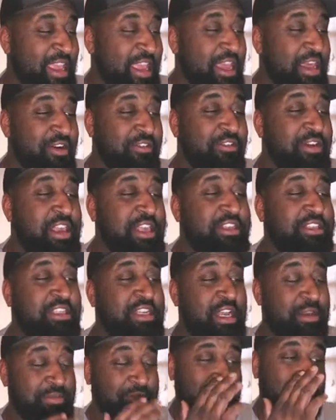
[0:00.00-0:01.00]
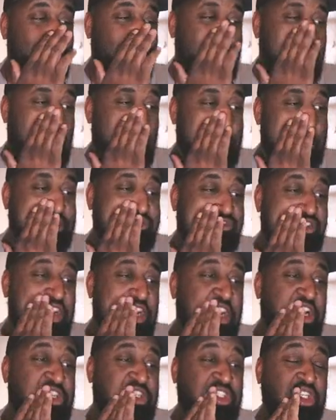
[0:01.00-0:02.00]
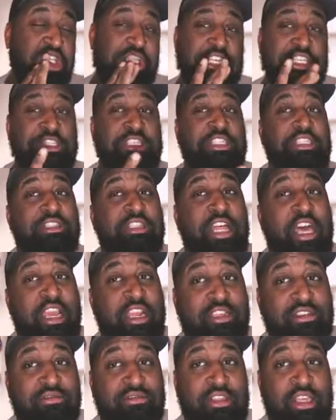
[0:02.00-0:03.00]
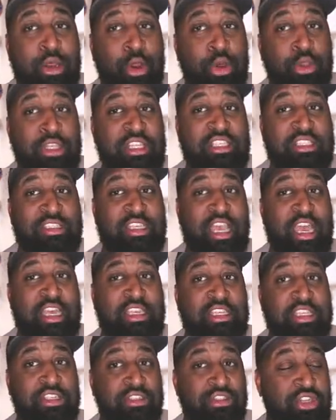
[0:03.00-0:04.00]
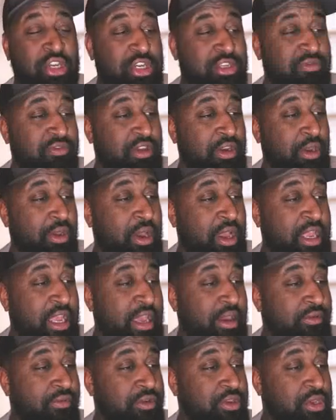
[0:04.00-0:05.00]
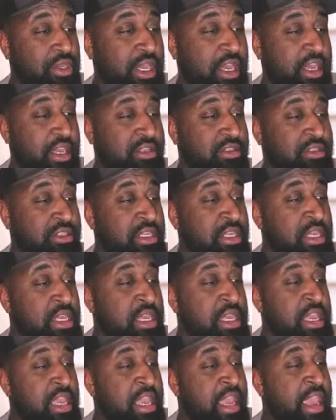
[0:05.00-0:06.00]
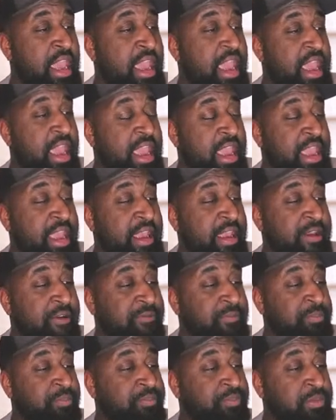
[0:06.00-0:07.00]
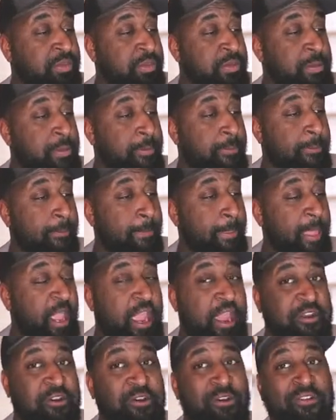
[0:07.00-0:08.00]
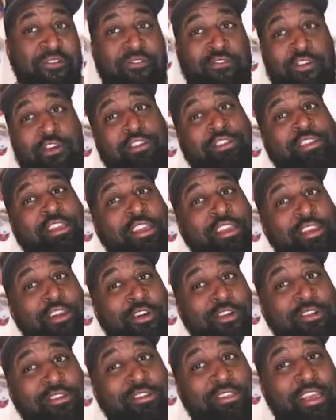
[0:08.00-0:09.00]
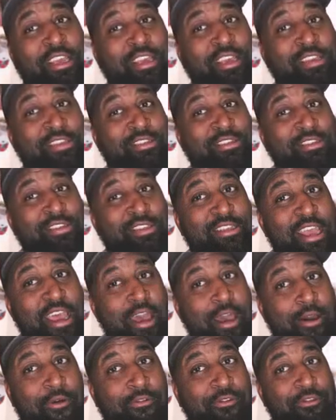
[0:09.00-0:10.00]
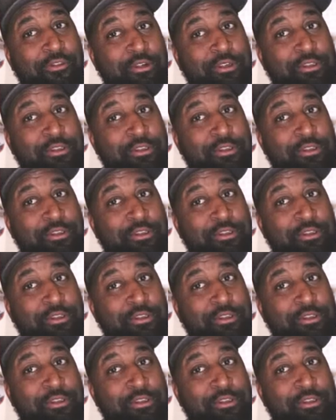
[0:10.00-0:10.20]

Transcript: Reason I'm showing y'all this video. So this is like the only side discharge video I got for you guys. And I know the first thing y'all gonna say is, Seth,